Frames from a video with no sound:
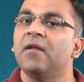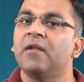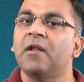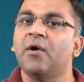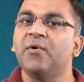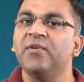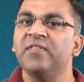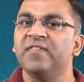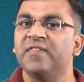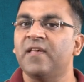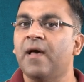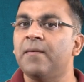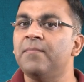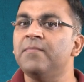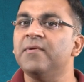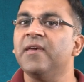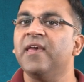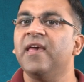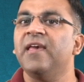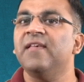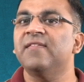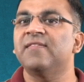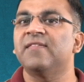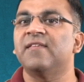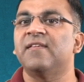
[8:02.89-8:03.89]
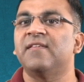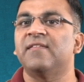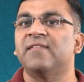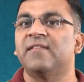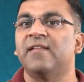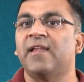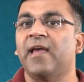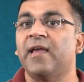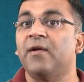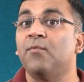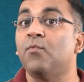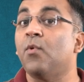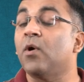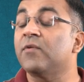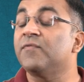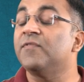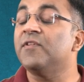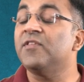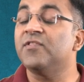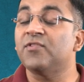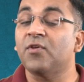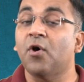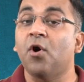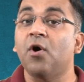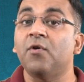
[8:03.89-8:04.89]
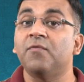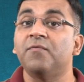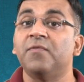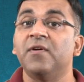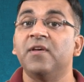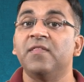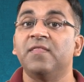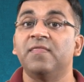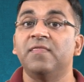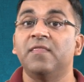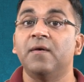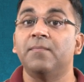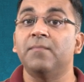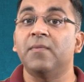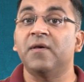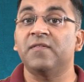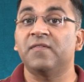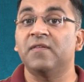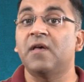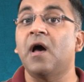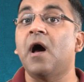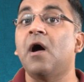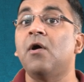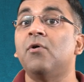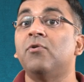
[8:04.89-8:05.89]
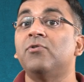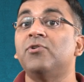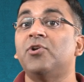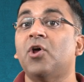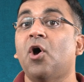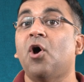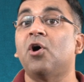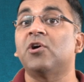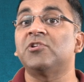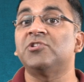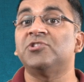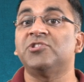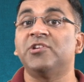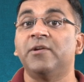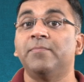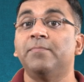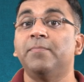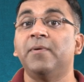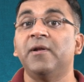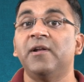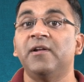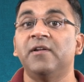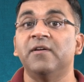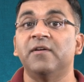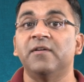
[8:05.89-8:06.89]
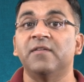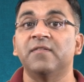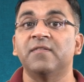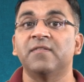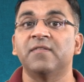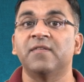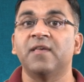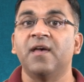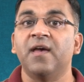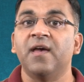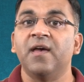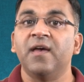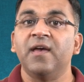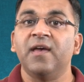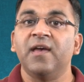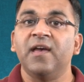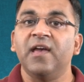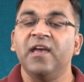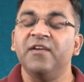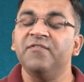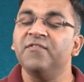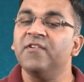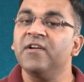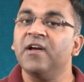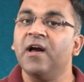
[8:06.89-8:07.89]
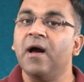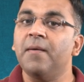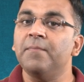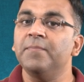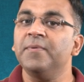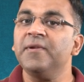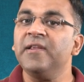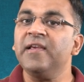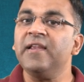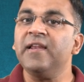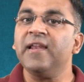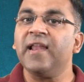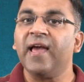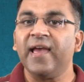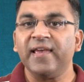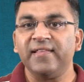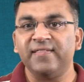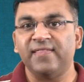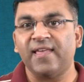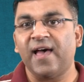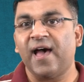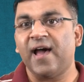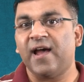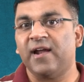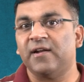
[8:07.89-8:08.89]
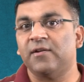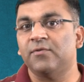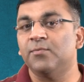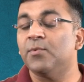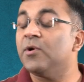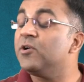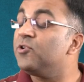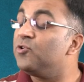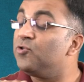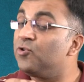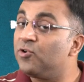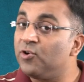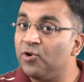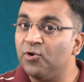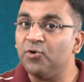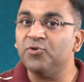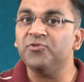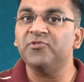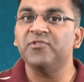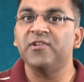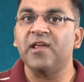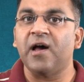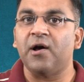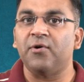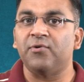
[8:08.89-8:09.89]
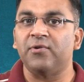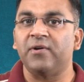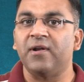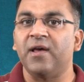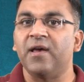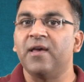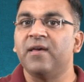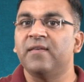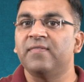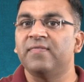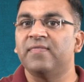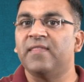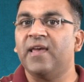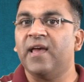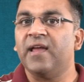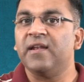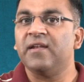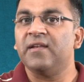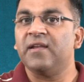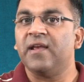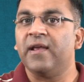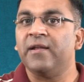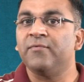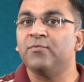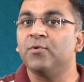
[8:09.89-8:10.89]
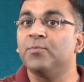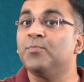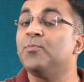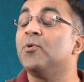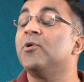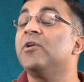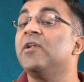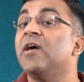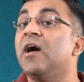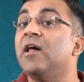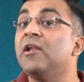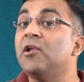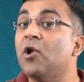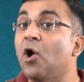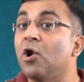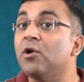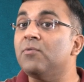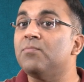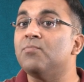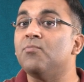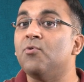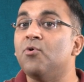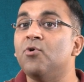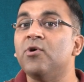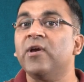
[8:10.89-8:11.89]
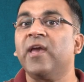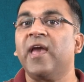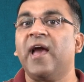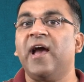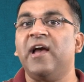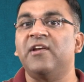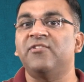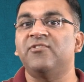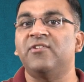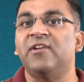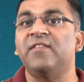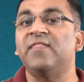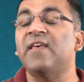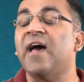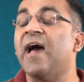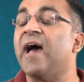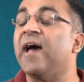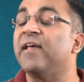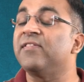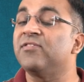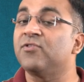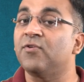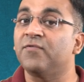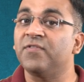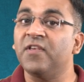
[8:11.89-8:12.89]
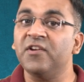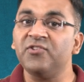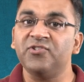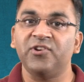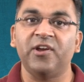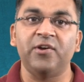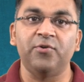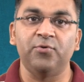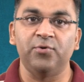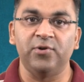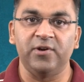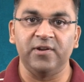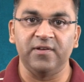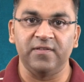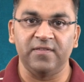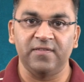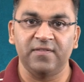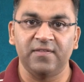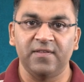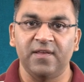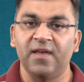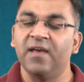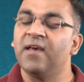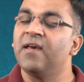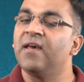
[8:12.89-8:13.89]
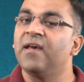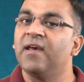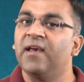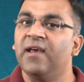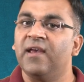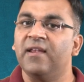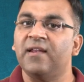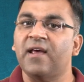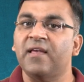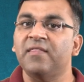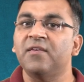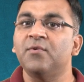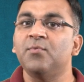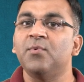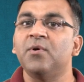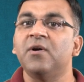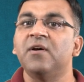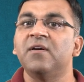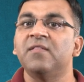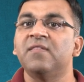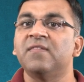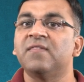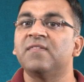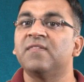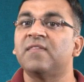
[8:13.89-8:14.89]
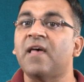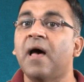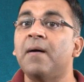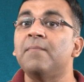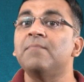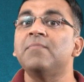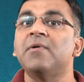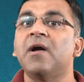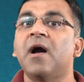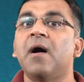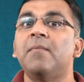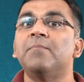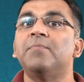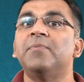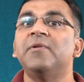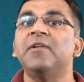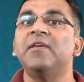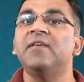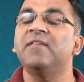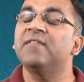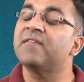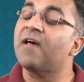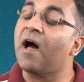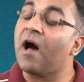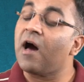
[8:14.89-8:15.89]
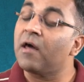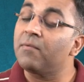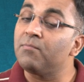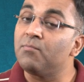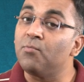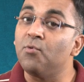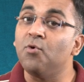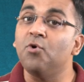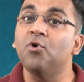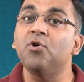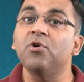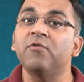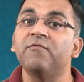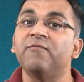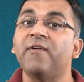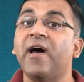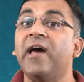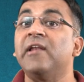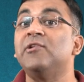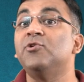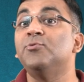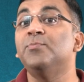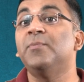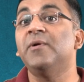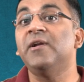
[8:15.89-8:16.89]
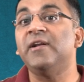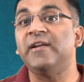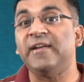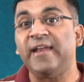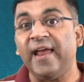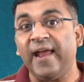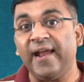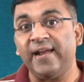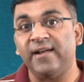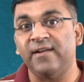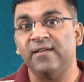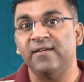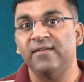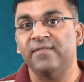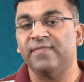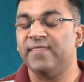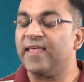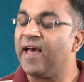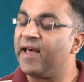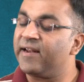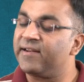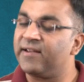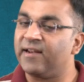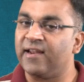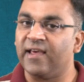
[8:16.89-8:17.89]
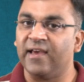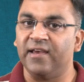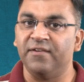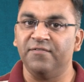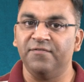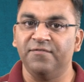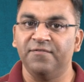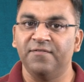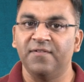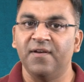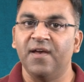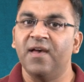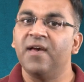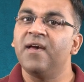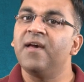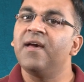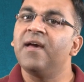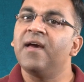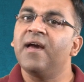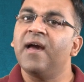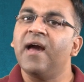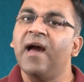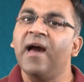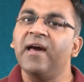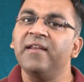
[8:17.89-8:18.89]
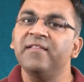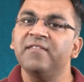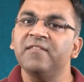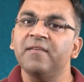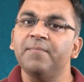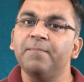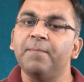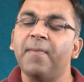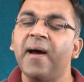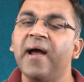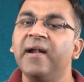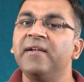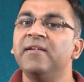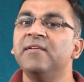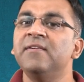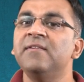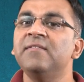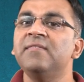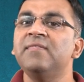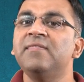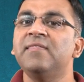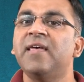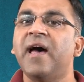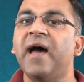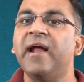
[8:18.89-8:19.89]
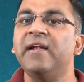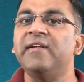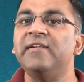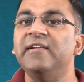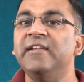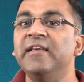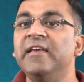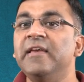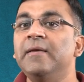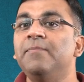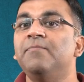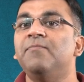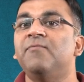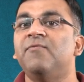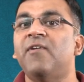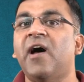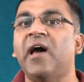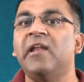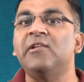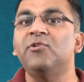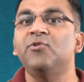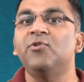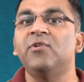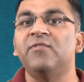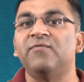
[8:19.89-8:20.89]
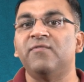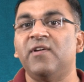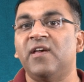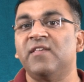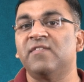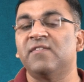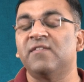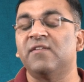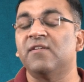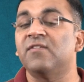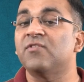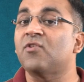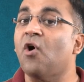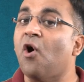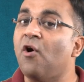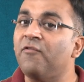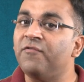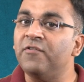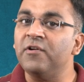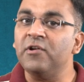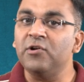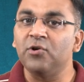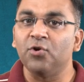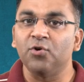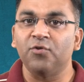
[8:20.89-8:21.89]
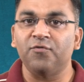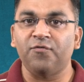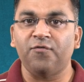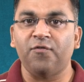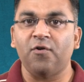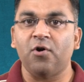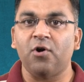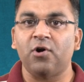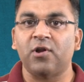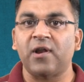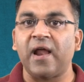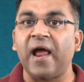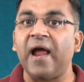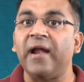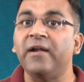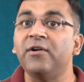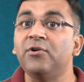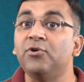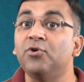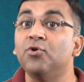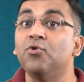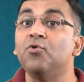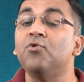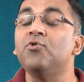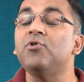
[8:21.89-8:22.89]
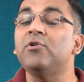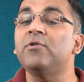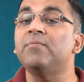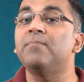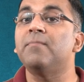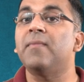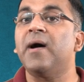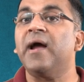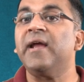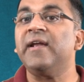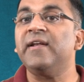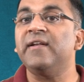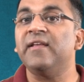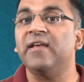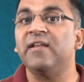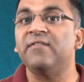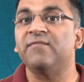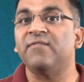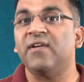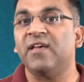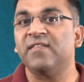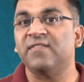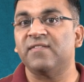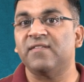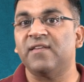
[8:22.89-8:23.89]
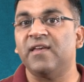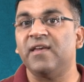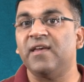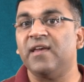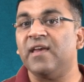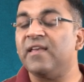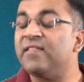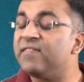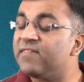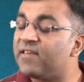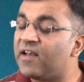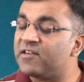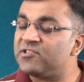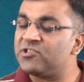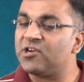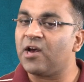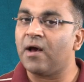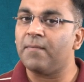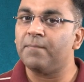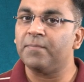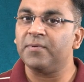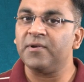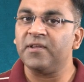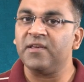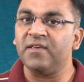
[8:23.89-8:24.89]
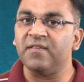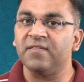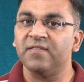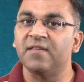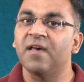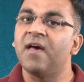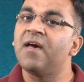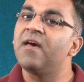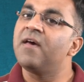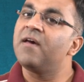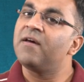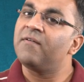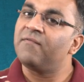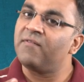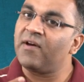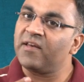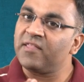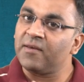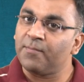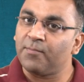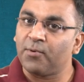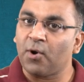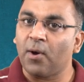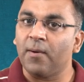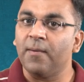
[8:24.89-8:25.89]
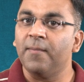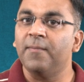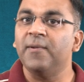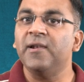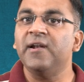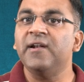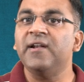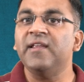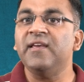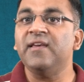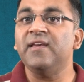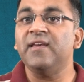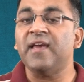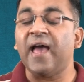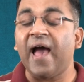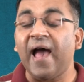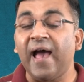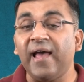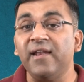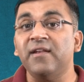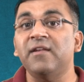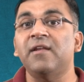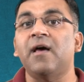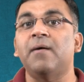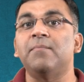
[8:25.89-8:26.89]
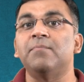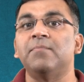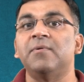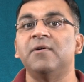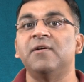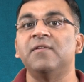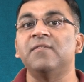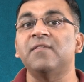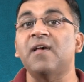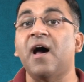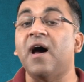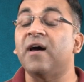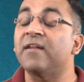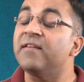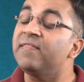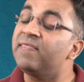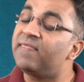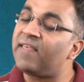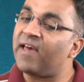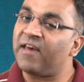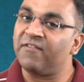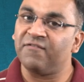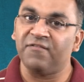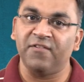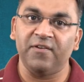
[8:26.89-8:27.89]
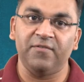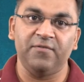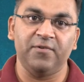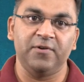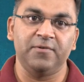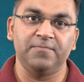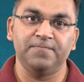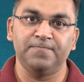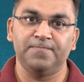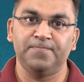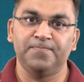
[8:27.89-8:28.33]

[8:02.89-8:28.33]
Now, in some cases, like what we saw with the Mazagon Dock Shipbuilders, if a company like that were to close down, then it would put a lot more cash in the hands of their shareholders. In other words, some companies are more valuable dead than alive. And it's a pattern that deep value investors often look for and don't mind investing in such companies where the probability and numbers are in their favor.